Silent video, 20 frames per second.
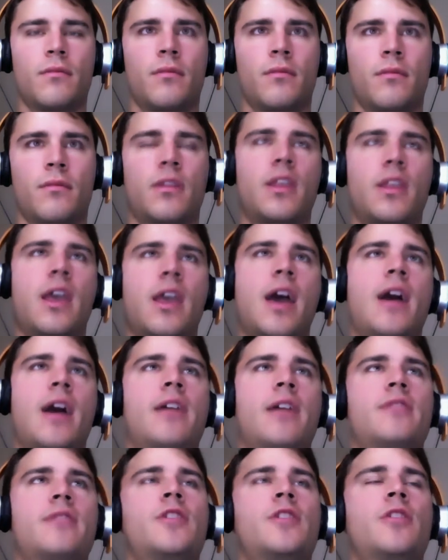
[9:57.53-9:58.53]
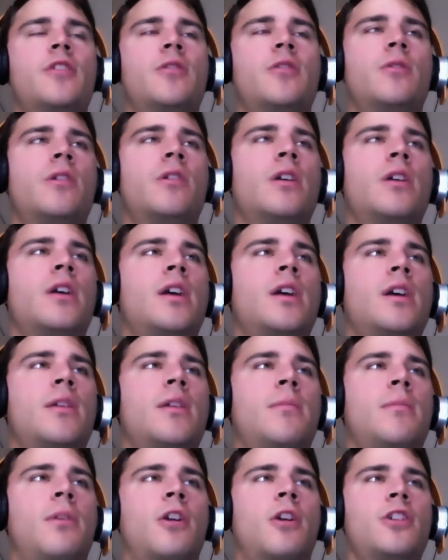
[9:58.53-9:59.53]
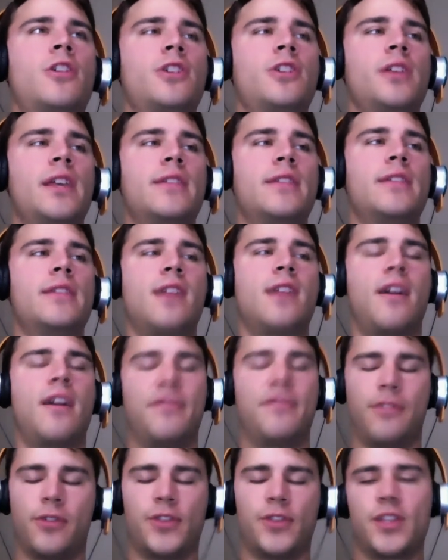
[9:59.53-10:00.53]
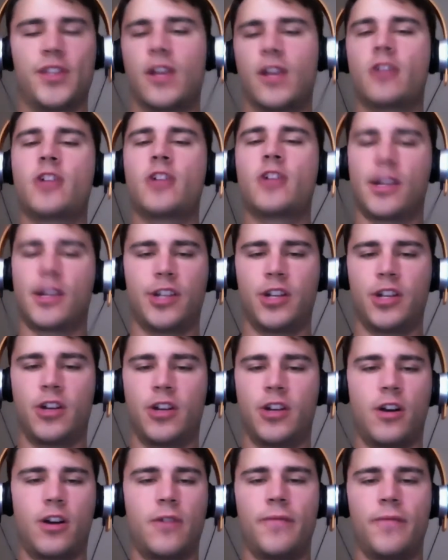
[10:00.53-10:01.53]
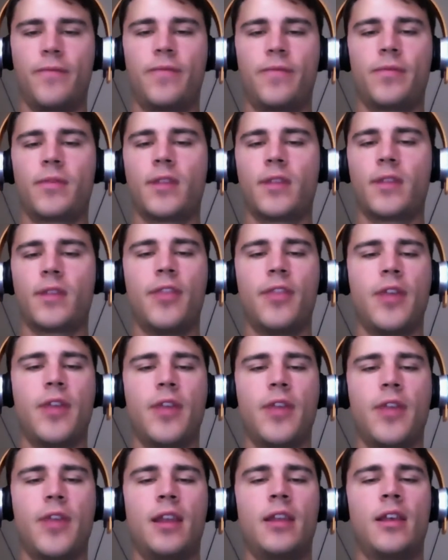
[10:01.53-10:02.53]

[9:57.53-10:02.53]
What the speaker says: Yeah, so partially it's not focusing on traction at all. And then